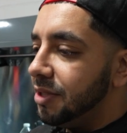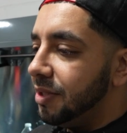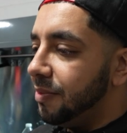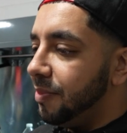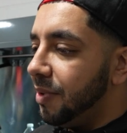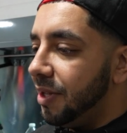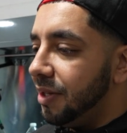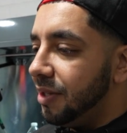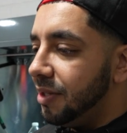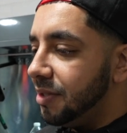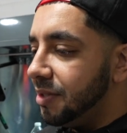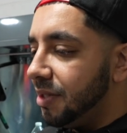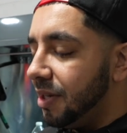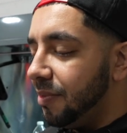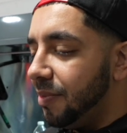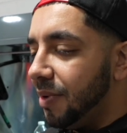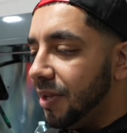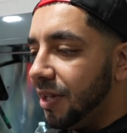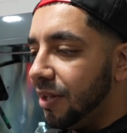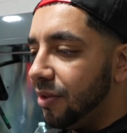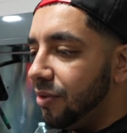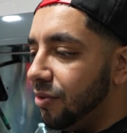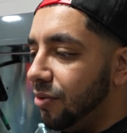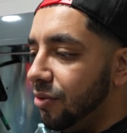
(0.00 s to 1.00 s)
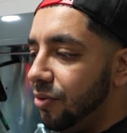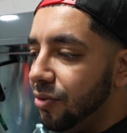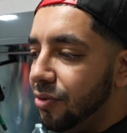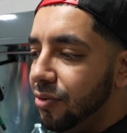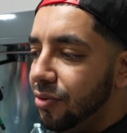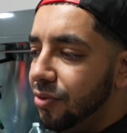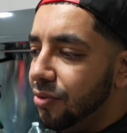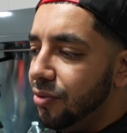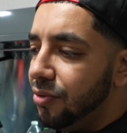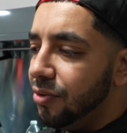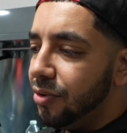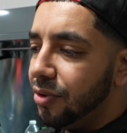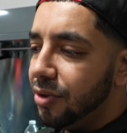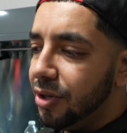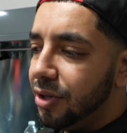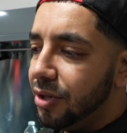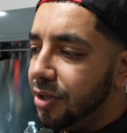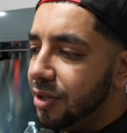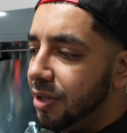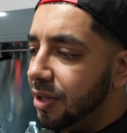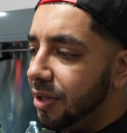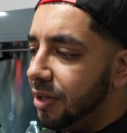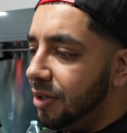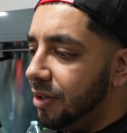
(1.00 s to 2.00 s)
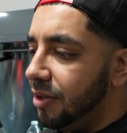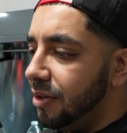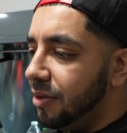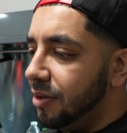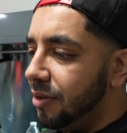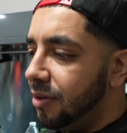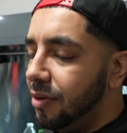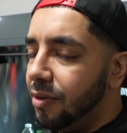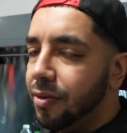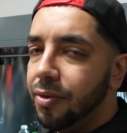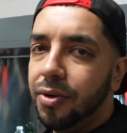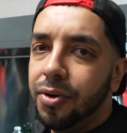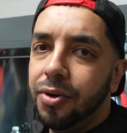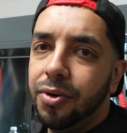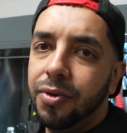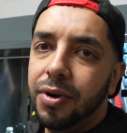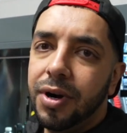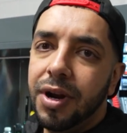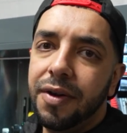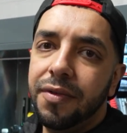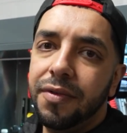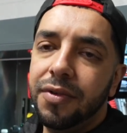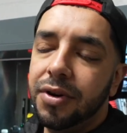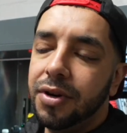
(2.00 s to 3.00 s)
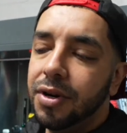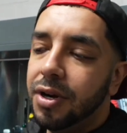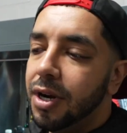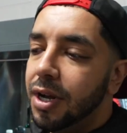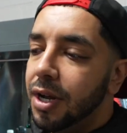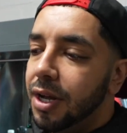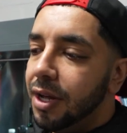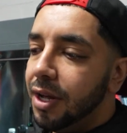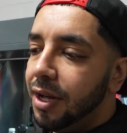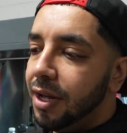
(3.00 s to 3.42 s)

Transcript: He said he made like 213 or whatever.